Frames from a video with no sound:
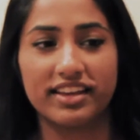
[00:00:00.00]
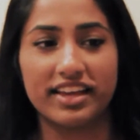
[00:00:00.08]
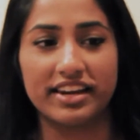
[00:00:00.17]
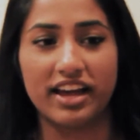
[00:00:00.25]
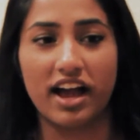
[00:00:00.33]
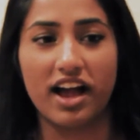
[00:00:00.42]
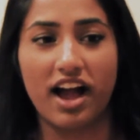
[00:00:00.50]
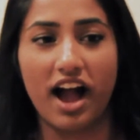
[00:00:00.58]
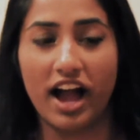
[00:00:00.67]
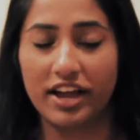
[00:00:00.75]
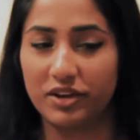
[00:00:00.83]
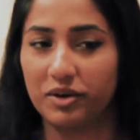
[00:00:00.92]
an
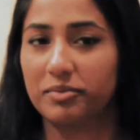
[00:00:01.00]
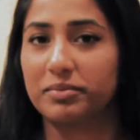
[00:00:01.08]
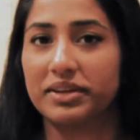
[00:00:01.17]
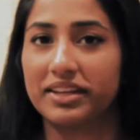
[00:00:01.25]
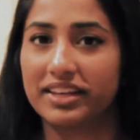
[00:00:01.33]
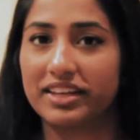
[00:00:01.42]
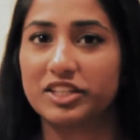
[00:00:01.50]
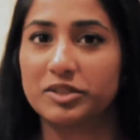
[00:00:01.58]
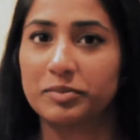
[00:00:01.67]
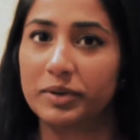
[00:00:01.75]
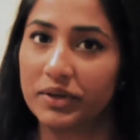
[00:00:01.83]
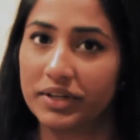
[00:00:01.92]
eye-opening
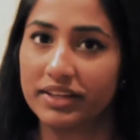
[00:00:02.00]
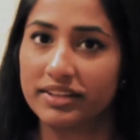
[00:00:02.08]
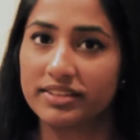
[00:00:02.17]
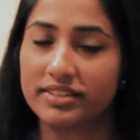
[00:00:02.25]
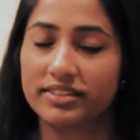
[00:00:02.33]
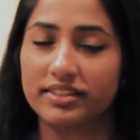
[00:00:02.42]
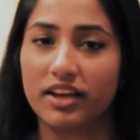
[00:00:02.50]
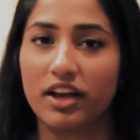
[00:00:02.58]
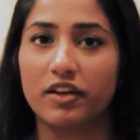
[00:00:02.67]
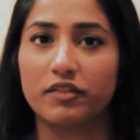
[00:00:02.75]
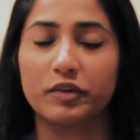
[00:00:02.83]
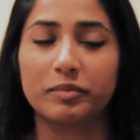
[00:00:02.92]
experience
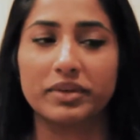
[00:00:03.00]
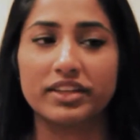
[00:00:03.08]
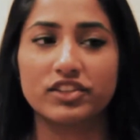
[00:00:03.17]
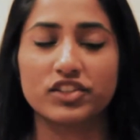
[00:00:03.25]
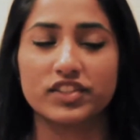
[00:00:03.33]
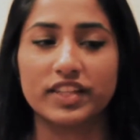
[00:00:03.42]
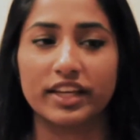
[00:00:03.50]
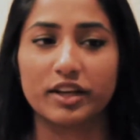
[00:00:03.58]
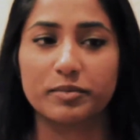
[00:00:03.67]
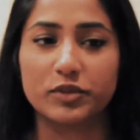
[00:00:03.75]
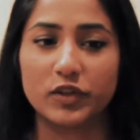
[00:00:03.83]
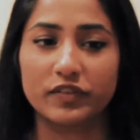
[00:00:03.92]
for me, just like
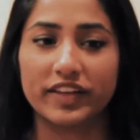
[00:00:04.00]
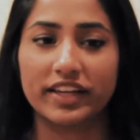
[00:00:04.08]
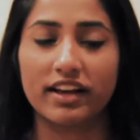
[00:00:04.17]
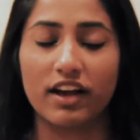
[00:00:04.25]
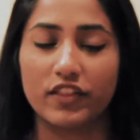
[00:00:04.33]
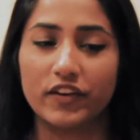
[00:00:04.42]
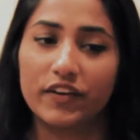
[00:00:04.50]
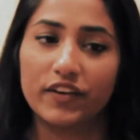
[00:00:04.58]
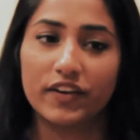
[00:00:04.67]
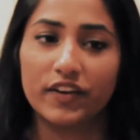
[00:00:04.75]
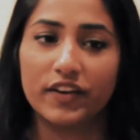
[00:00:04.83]
observing other